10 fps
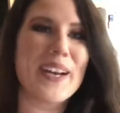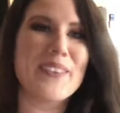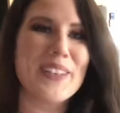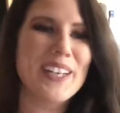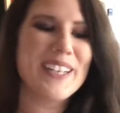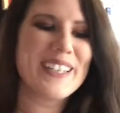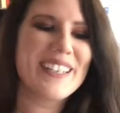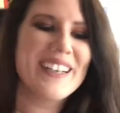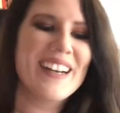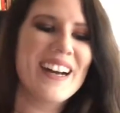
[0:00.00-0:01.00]
whatever,
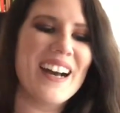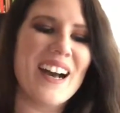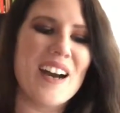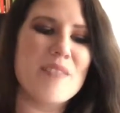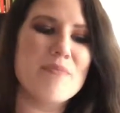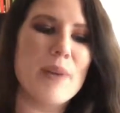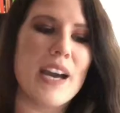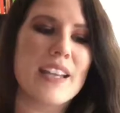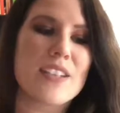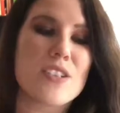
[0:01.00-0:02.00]
um,
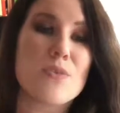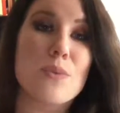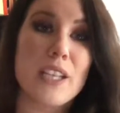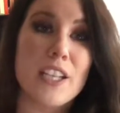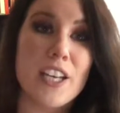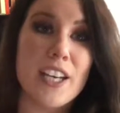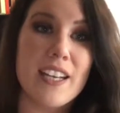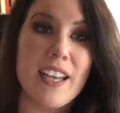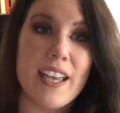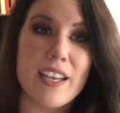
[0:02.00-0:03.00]
but it's just really
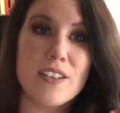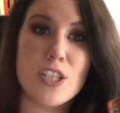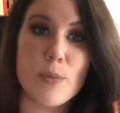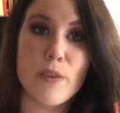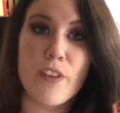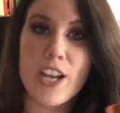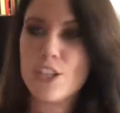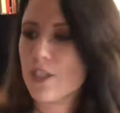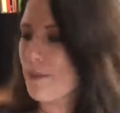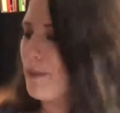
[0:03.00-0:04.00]
good and super
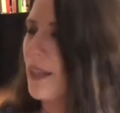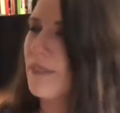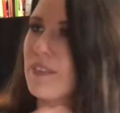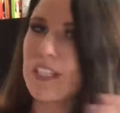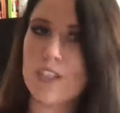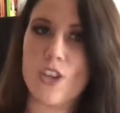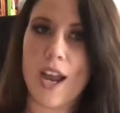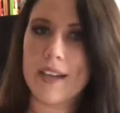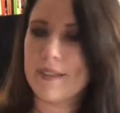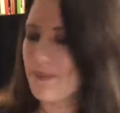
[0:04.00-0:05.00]
fresh, but it's dried.